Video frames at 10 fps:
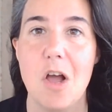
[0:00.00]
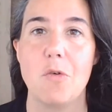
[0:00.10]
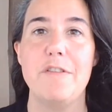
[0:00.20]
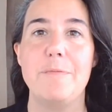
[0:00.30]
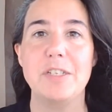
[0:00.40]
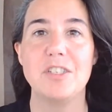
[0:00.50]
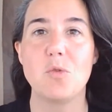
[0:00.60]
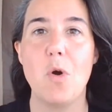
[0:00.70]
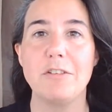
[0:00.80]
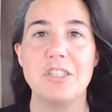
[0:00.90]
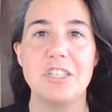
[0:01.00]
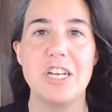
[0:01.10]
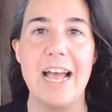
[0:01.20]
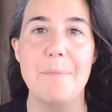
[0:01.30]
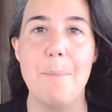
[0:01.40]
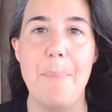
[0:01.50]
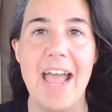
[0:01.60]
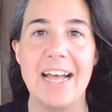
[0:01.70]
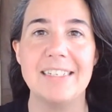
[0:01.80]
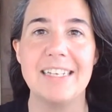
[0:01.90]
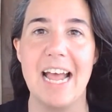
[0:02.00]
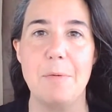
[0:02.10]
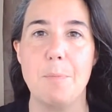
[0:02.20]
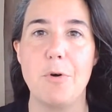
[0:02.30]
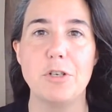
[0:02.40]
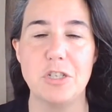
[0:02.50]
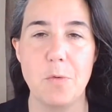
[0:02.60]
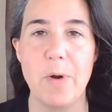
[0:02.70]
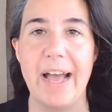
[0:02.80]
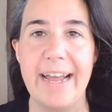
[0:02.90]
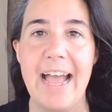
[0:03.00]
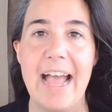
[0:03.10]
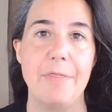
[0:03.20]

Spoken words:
We've been squelched and banned and pushed away.